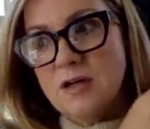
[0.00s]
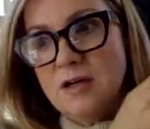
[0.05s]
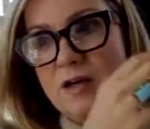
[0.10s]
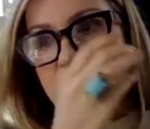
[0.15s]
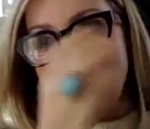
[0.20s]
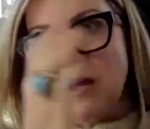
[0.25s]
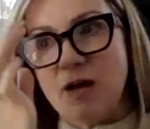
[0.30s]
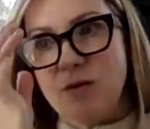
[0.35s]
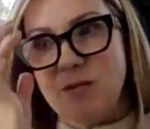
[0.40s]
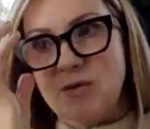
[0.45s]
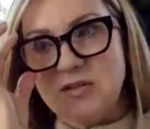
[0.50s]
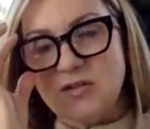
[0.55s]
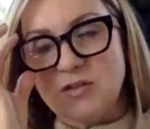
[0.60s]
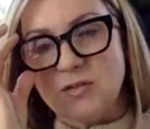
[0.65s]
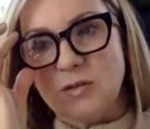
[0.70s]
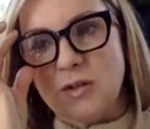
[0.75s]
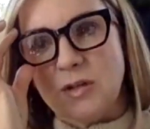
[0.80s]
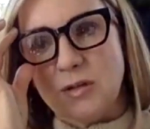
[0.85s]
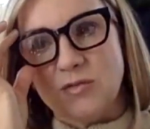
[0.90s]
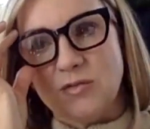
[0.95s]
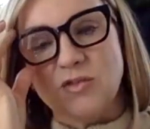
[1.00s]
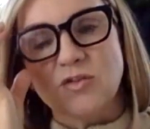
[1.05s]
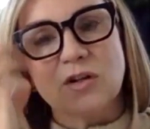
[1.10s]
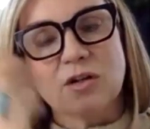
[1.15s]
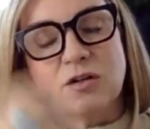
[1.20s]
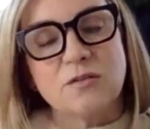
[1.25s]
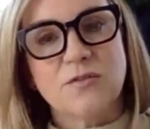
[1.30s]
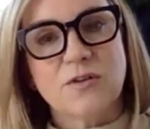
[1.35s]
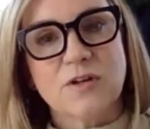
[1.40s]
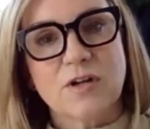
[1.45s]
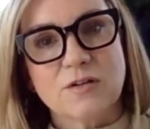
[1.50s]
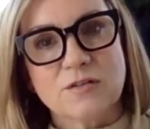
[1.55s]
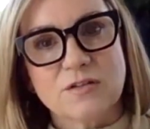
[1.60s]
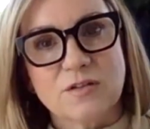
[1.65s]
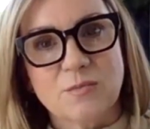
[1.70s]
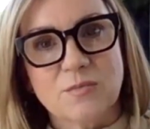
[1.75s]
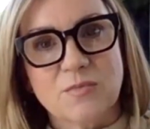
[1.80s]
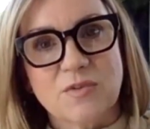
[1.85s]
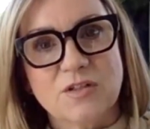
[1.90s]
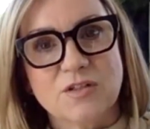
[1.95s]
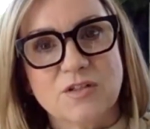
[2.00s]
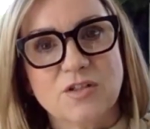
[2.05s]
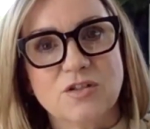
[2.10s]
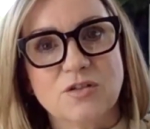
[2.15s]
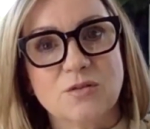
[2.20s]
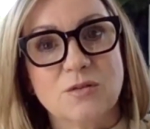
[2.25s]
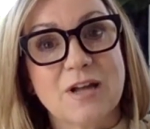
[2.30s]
And so he was trying to figure out something to do.